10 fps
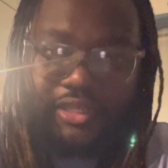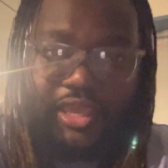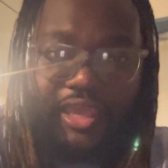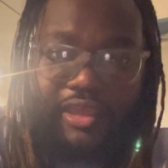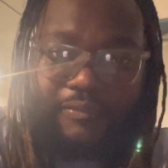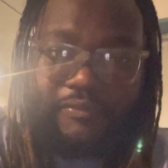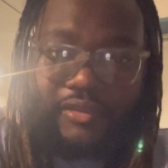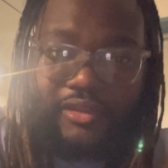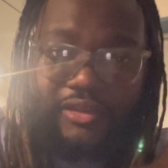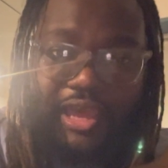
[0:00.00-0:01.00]
And
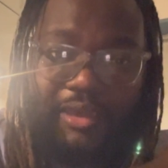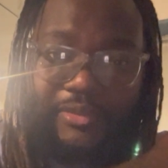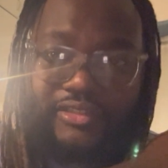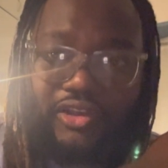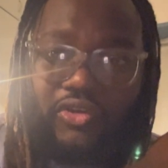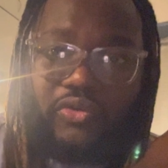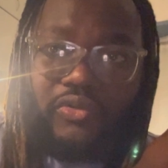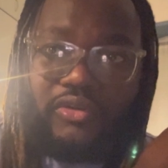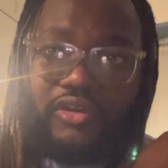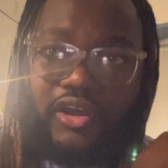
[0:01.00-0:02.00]
Diamond
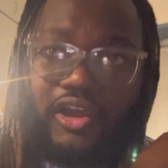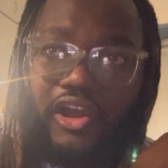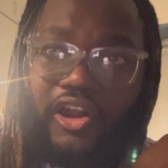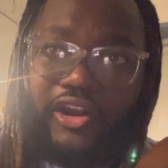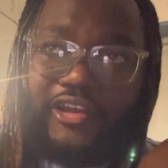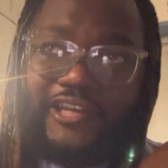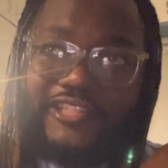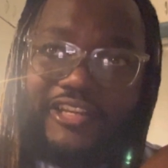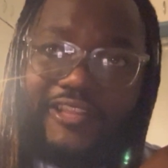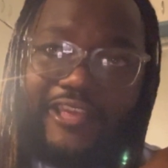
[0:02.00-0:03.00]
told her
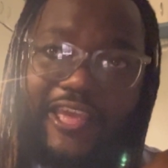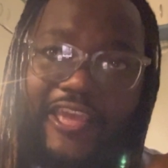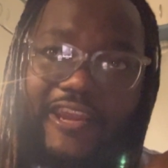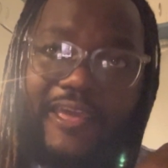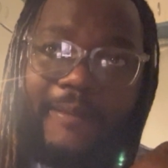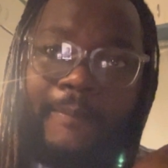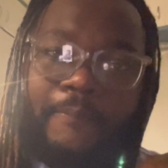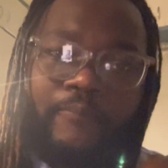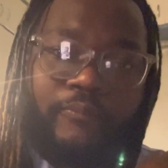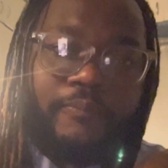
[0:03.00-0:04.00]
cousin at the end that
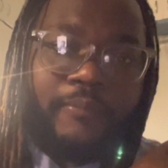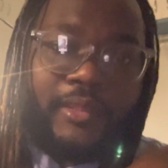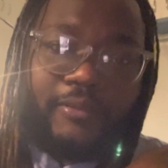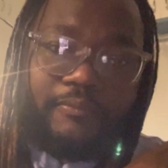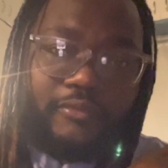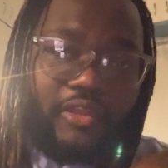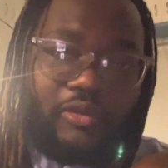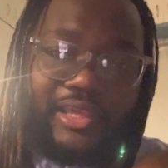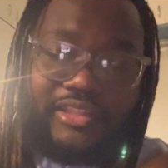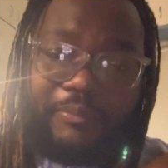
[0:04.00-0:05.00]

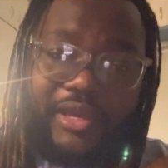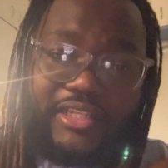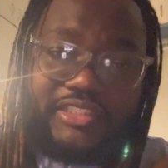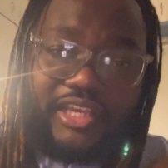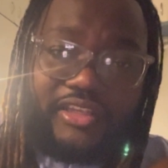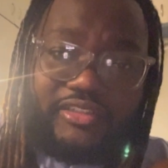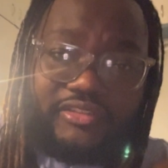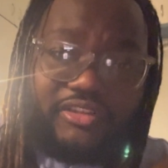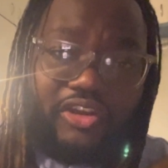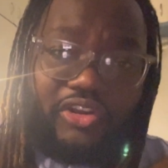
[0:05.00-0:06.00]
don't let the money change,
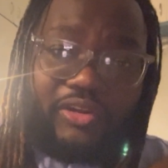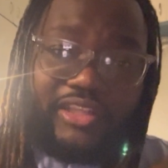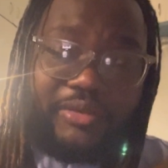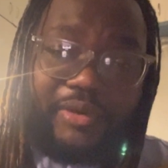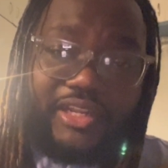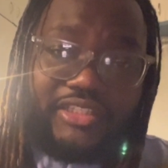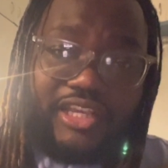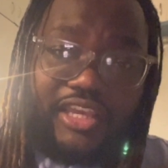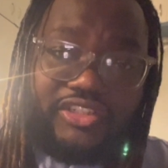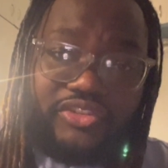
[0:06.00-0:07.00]
you know, don't let the money
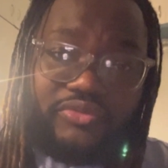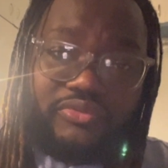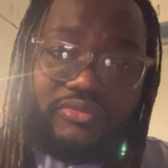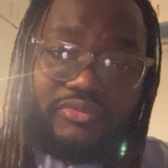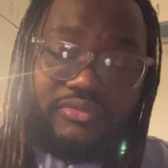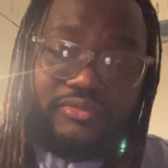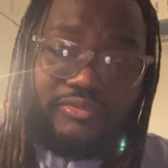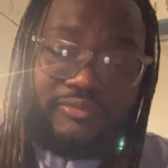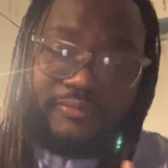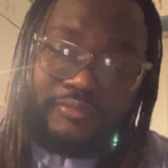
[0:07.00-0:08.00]
change you
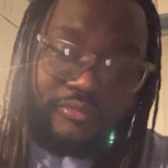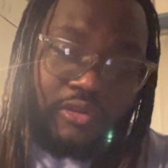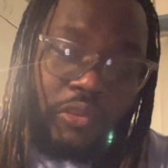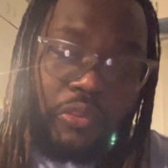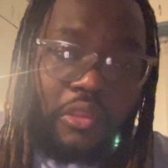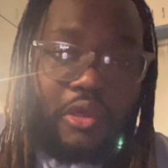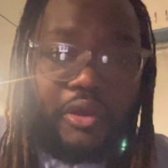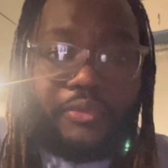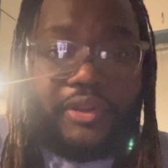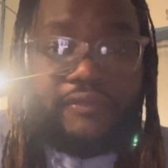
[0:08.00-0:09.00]

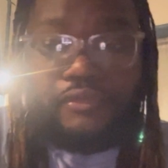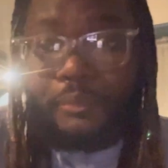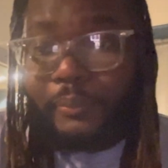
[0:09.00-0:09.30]
or whatever.